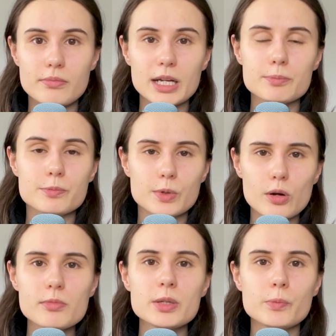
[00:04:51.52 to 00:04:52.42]
my
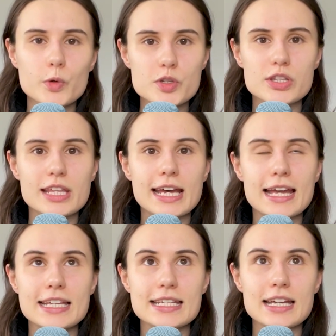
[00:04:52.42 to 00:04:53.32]
problem was
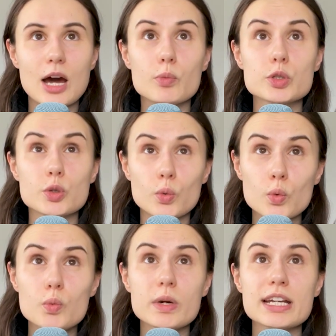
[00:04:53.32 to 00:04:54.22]
that I would
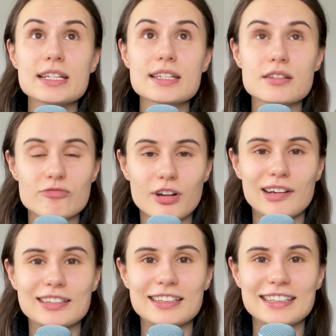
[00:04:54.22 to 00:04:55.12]
always
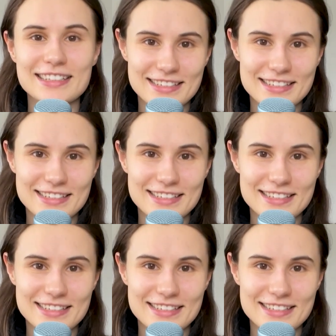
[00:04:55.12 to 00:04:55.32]
run in